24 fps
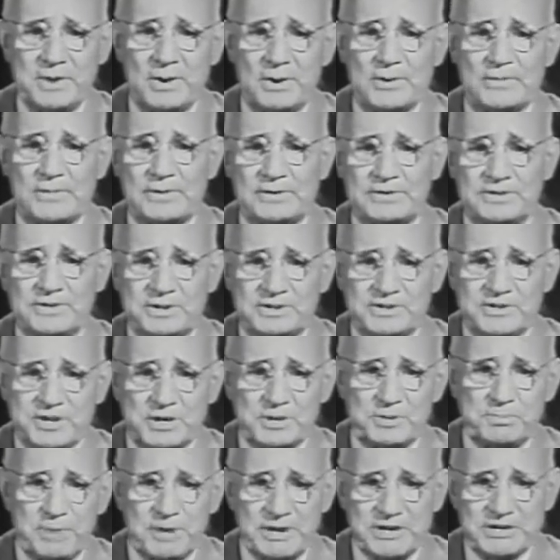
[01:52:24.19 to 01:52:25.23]
on the
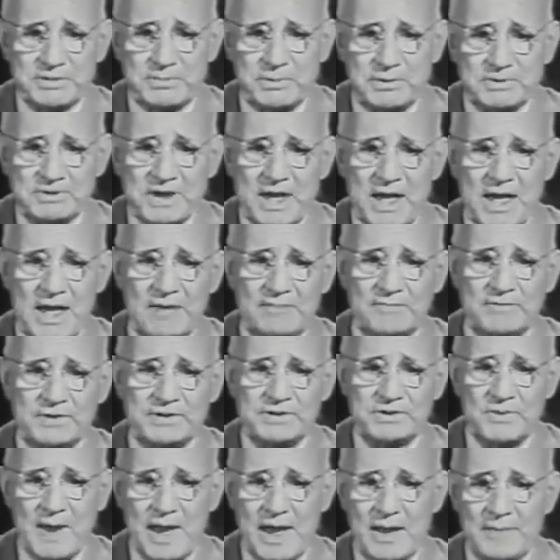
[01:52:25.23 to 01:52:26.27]
success principles I have
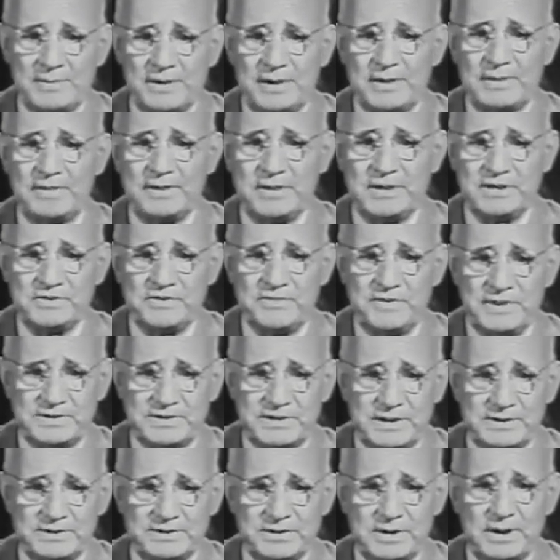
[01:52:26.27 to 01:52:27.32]
described in these
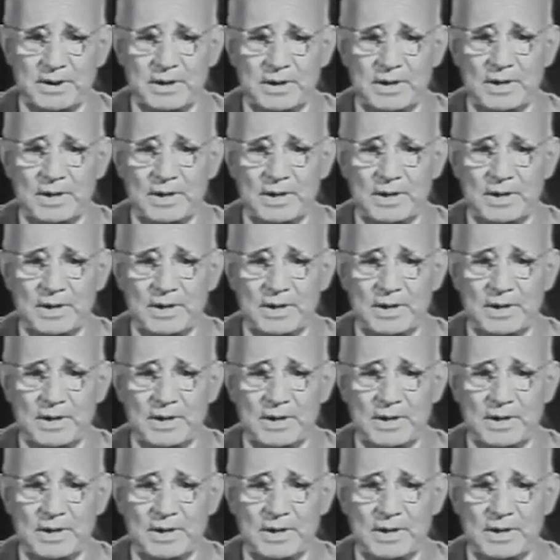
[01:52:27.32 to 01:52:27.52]
visits.